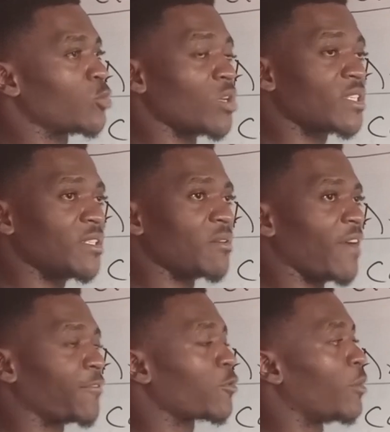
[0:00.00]
It was
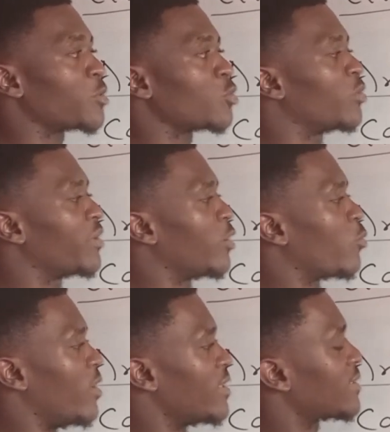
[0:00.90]
derived from two
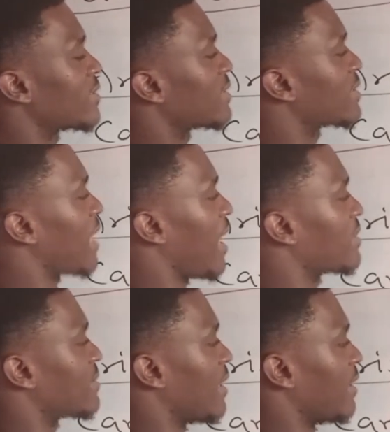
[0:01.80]
Greek words,
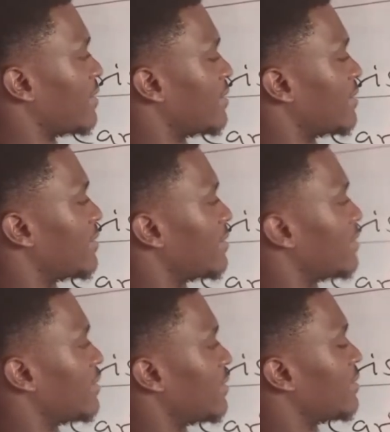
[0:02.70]
taxa
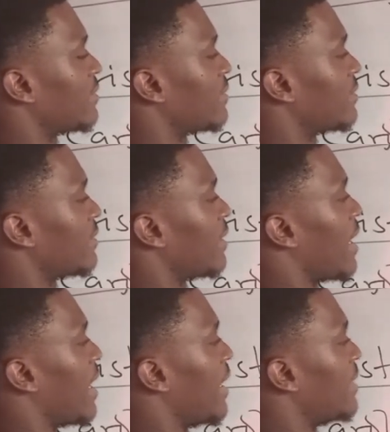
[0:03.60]

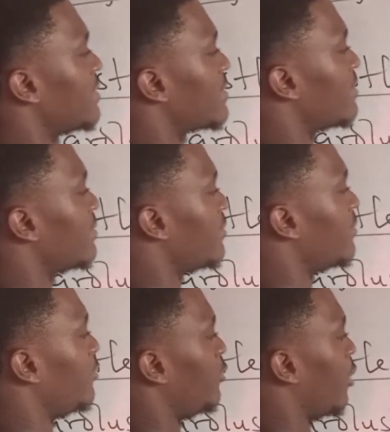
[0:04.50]
and
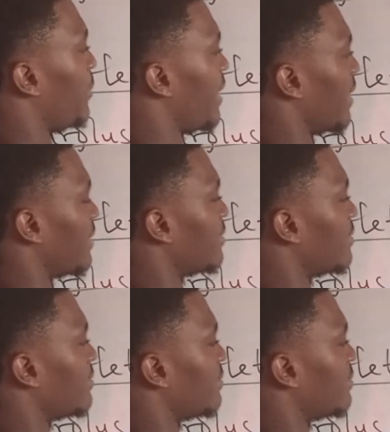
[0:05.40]
nomia.